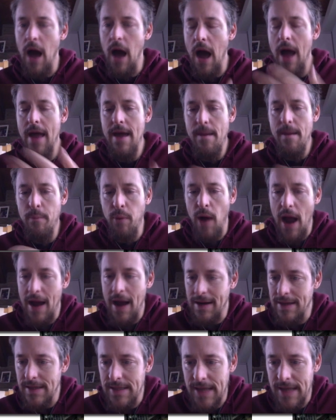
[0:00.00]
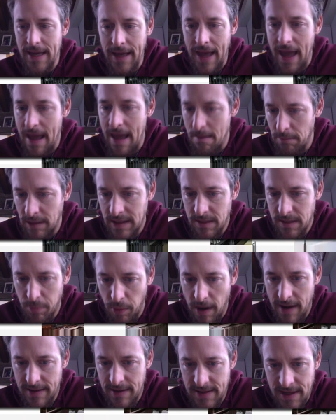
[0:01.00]
I am practicing aimless
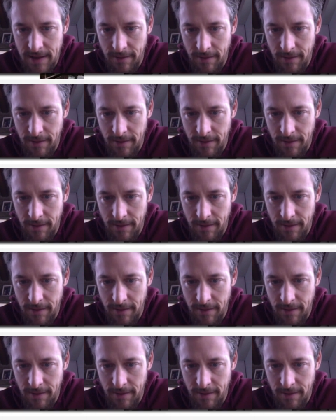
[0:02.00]
browsing